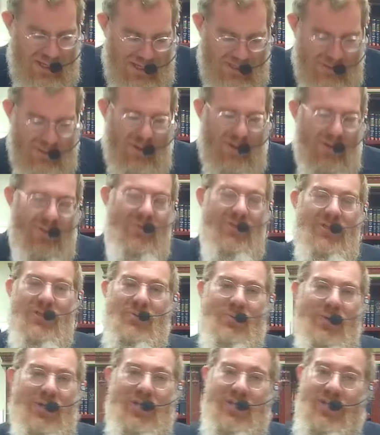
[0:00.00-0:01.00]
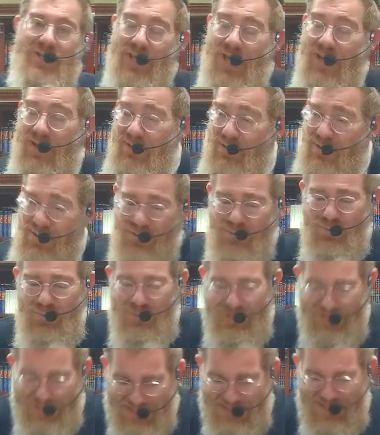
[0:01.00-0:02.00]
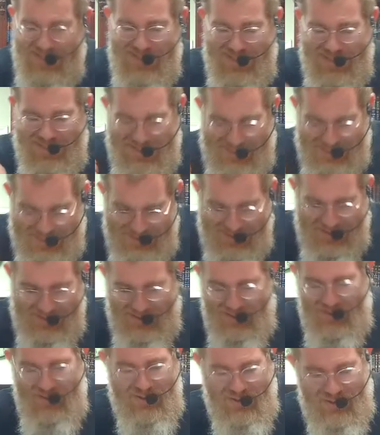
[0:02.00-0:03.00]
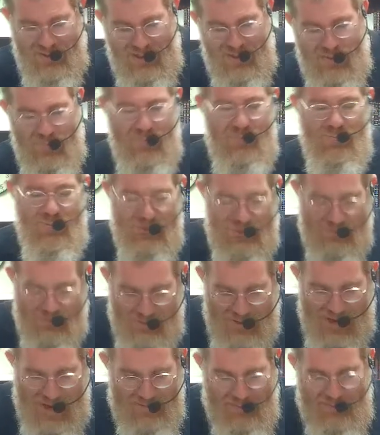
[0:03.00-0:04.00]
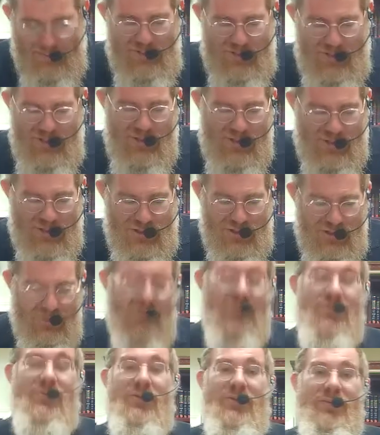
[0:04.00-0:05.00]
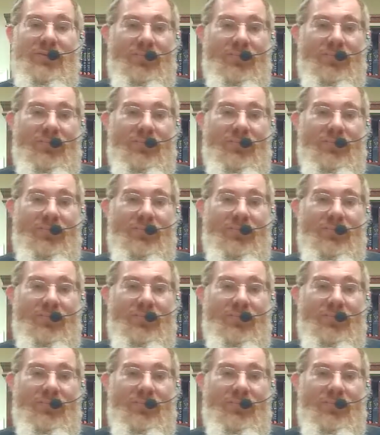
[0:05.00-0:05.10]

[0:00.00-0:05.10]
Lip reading: The 120,000 who didn't sin were most probably the children.